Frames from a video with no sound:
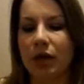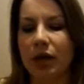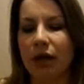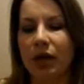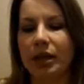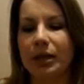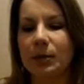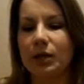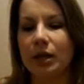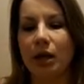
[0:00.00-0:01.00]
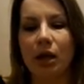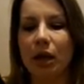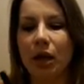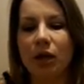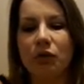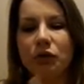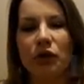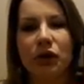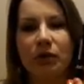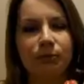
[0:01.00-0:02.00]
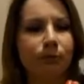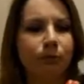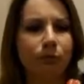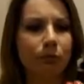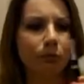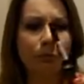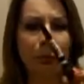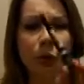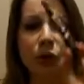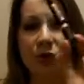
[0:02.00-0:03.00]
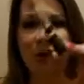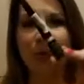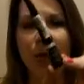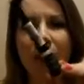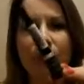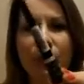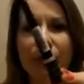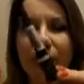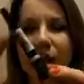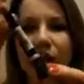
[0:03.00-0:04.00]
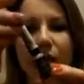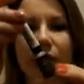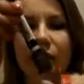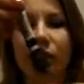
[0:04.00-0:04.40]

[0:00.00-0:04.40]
And I think it was under £5 for that,